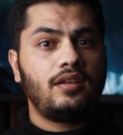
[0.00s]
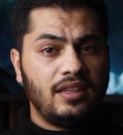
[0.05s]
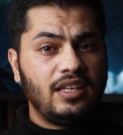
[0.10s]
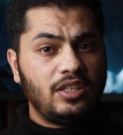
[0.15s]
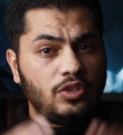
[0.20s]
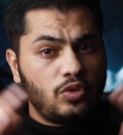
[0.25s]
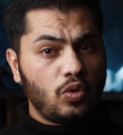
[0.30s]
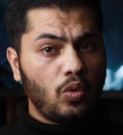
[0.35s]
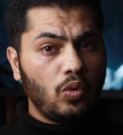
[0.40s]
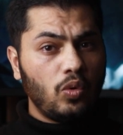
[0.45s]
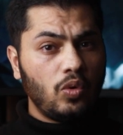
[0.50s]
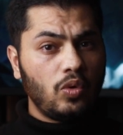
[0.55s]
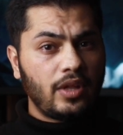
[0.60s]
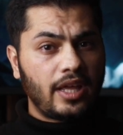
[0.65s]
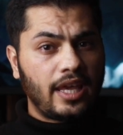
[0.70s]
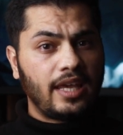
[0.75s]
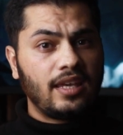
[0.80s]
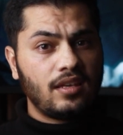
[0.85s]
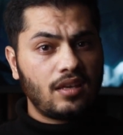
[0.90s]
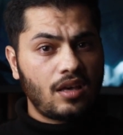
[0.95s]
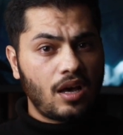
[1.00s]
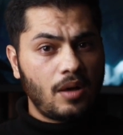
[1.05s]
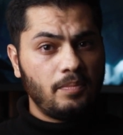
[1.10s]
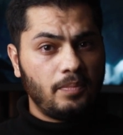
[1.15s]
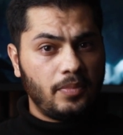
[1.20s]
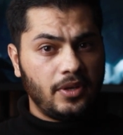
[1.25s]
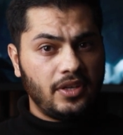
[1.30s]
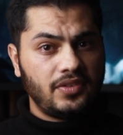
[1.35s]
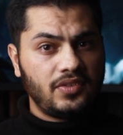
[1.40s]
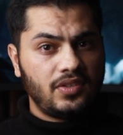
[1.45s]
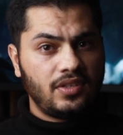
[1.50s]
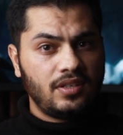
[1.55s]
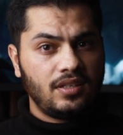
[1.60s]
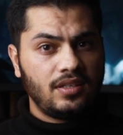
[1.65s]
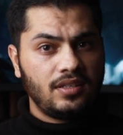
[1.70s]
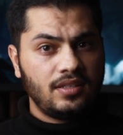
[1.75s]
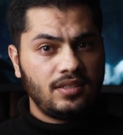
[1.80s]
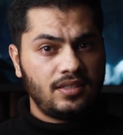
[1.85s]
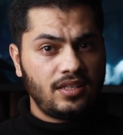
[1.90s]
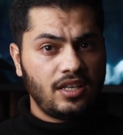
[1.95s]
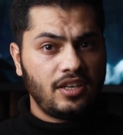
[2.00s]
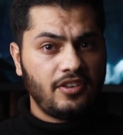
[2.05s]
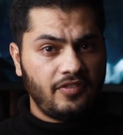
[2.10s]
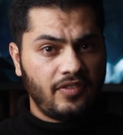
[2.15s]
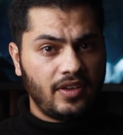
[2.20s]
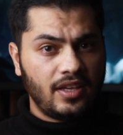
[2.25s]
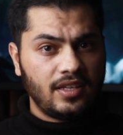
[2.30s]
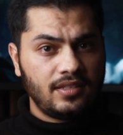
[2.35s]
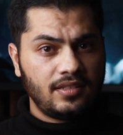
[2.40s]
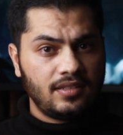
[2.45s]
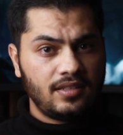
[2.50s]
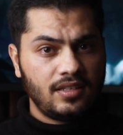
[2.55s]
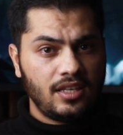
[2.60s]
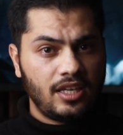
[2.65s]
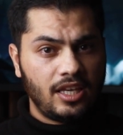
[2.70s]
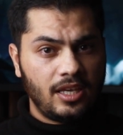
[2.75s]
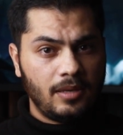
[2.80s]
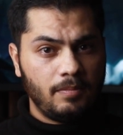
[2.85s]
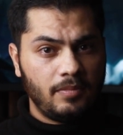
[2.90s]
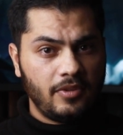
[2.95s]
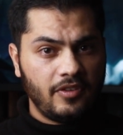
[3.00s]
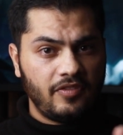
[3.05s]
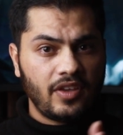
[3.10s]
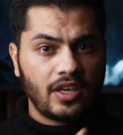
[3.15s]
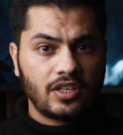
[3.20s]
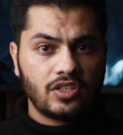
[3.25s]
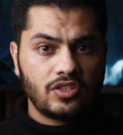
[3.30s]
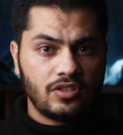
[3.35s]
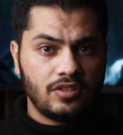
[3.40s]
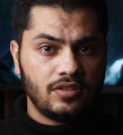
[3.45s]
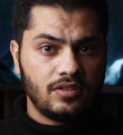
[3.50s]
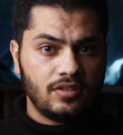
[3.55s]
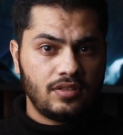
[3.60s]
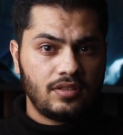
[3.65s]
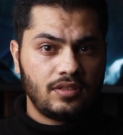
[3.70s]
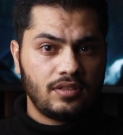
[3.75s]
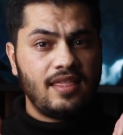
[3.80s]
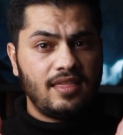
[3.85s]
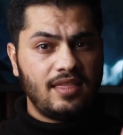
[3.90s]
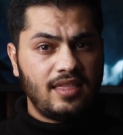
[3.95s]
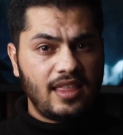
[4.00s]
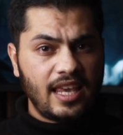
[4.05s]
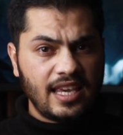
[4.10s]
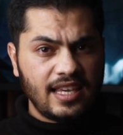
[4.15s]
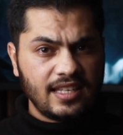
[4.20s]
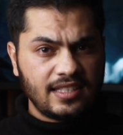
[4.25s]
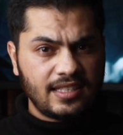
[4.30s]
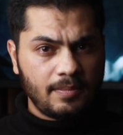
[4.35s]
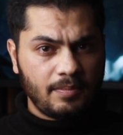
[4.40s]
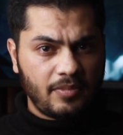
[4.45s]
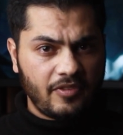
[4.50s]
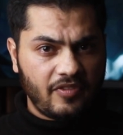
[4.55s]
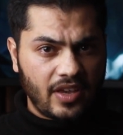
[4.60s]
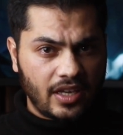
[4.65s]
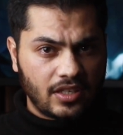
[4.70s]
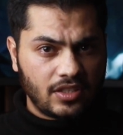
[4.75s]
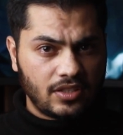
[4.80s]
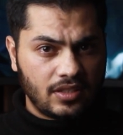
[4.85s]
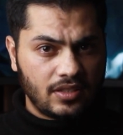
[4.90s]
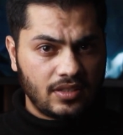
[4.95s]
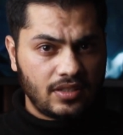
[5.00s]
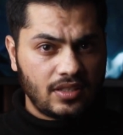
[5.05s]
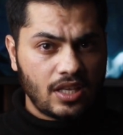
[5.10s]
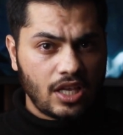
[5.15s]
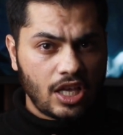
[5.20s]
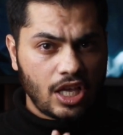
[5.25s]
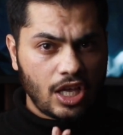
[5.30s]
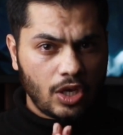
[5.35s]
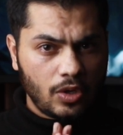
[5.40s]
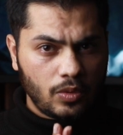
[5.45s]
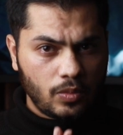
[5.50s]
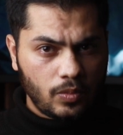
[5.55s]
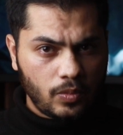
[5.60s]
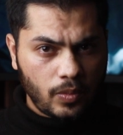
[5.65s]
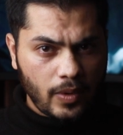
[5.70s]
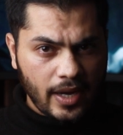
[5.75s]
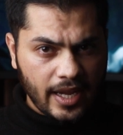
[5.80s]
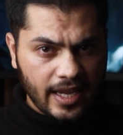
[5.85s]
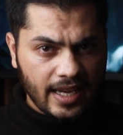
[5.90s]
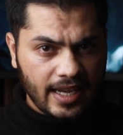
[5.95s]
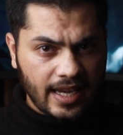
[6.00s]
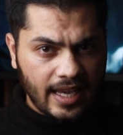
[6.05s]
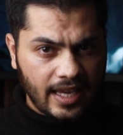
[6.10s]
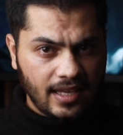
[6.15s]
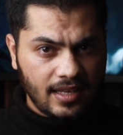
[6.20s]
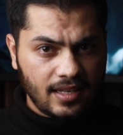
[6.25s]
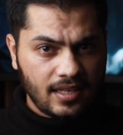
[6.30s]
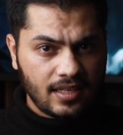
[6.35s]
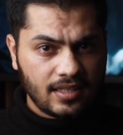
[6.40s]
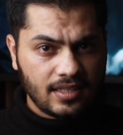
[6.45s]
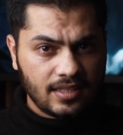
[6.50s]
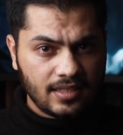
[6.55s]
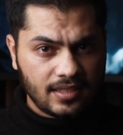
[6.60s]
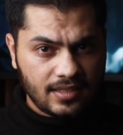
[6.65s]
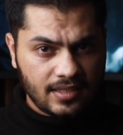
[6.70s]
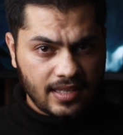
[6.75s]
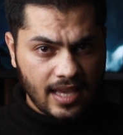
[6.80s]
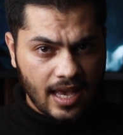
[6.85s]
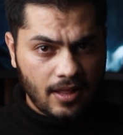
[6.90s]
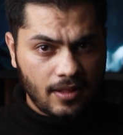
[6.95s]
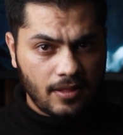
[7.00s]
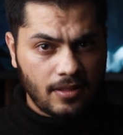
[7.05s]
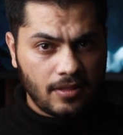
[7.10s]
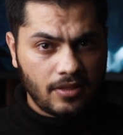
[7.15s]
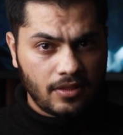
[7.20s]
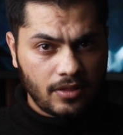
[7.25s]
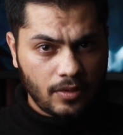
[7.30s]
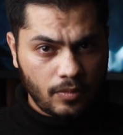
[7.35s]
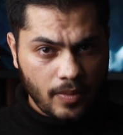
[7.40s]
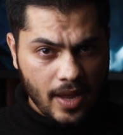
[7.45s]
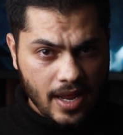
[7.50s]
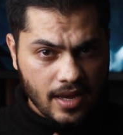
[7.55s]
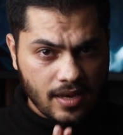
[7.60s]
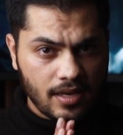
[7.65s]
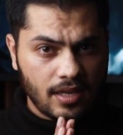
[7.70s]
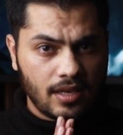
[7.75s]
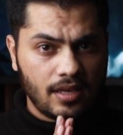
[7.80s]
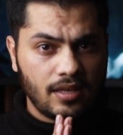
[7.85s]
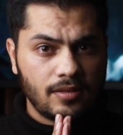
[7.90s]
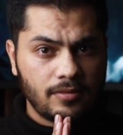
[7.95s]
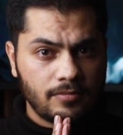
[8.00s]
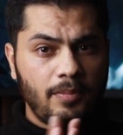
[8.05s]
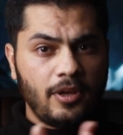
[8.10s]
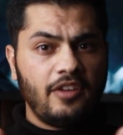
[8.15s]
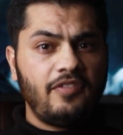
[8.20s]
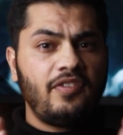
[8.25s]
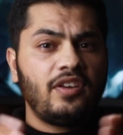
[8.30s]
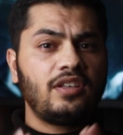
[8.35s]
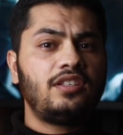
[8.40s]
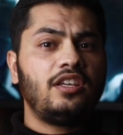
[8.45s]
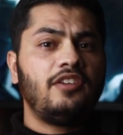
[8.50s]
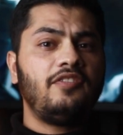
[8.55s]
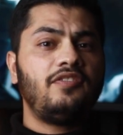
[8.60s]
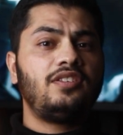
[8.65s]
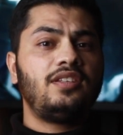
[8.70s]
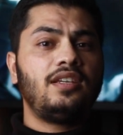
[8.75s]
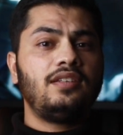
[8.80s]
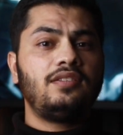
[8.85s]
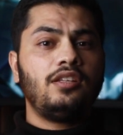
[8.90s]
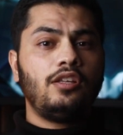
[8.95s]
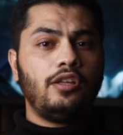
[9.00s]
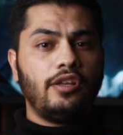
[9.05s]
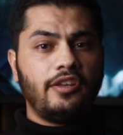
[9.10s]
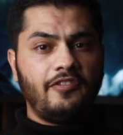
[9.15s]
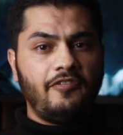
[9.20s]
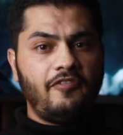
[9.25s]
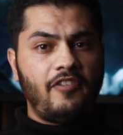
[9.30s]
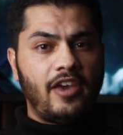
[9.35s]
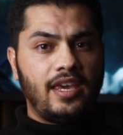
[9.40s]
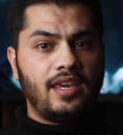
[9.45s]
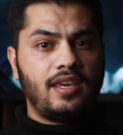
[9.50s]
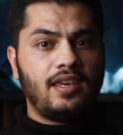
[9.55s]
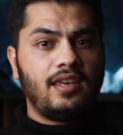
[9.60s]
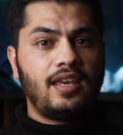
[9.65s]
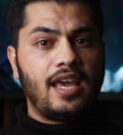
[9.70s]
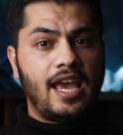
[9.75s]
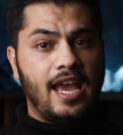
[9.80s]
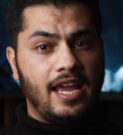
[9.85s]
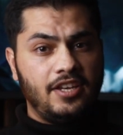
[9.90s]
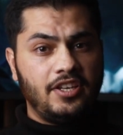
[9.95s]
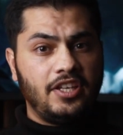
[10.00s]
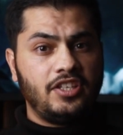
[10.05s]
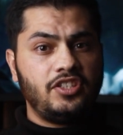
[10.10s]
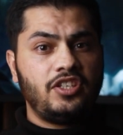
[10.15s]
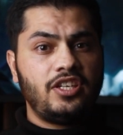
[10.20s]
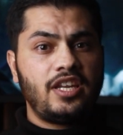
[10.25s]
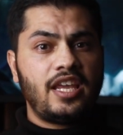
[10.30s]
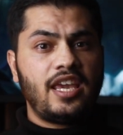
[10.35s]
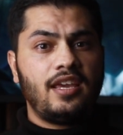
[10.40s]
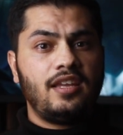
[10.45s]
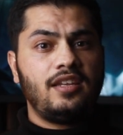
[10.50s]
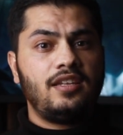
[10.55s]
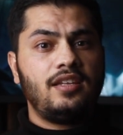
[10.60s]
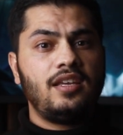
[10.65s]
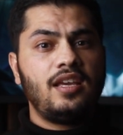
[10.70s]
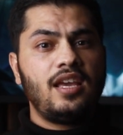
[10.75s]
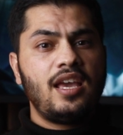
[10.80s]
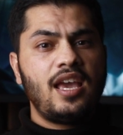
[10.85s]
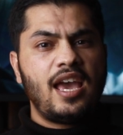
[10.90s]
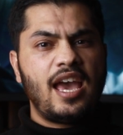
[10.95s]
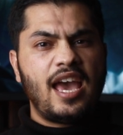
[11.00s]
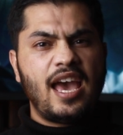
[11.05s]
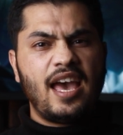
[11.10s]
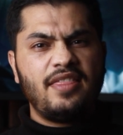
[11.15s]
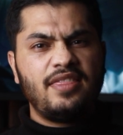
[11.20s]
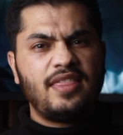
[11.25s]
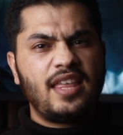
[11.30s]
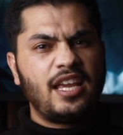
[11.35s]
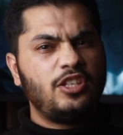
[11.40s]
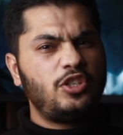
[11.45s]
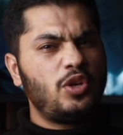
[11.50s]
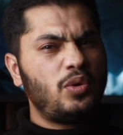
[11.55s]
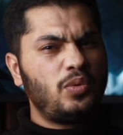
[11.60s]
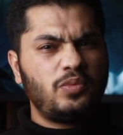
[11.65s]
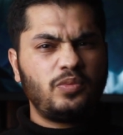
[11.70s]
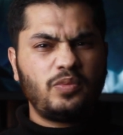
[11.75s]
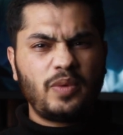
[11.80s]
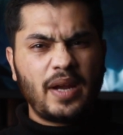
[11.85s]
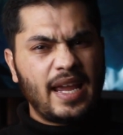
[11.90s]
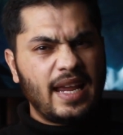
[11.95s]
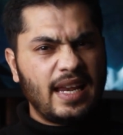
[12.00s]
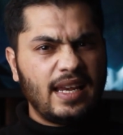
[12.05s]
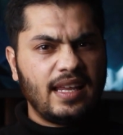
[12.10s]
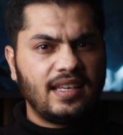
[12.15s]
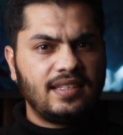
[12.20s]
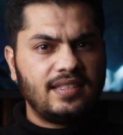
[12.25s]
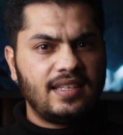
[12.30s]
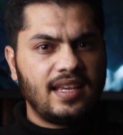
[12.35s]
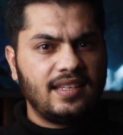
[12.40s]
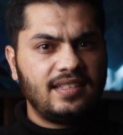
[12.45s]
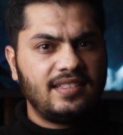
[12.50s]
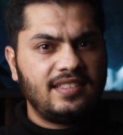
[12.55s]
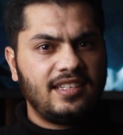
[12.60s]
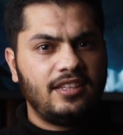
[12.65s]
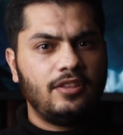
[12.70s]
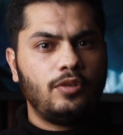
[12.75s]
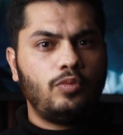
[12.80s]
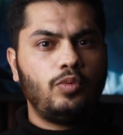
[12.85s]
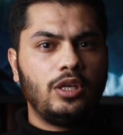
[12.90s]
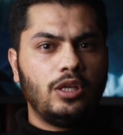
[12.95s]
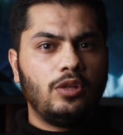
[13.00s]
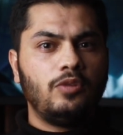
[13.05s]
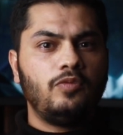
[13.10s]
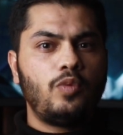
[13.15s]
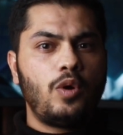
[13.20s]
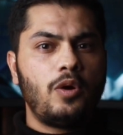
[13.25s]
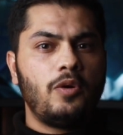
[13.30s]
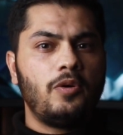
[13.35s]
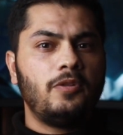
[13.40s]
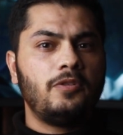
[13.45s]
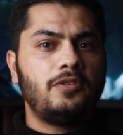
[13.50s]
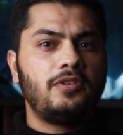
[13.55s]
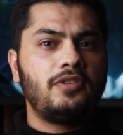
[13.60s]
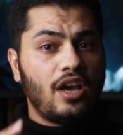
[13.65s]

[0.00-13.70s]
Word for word: These all encompass surface imperfections, and these imperfections really sell the render. Perfect surfaces look fake and engineered, and they don't really exist in the real world.